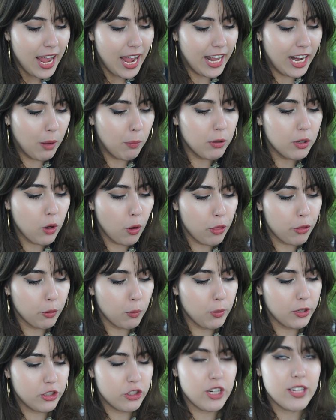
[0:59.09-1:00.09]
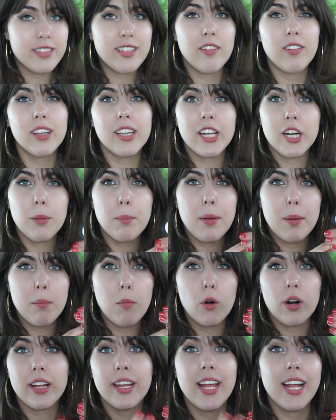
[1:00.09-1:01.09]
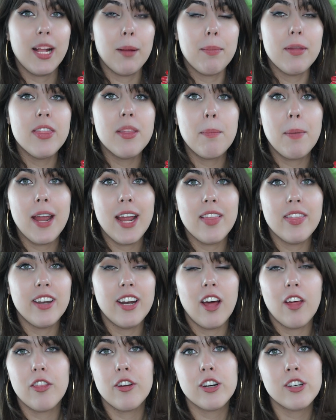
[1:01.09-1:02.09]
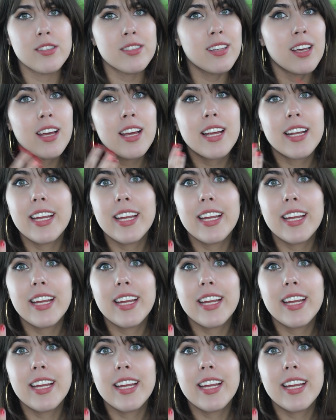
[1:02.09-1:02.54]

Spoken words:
And I will go through which shades have a little bit more kick up in the pan than others.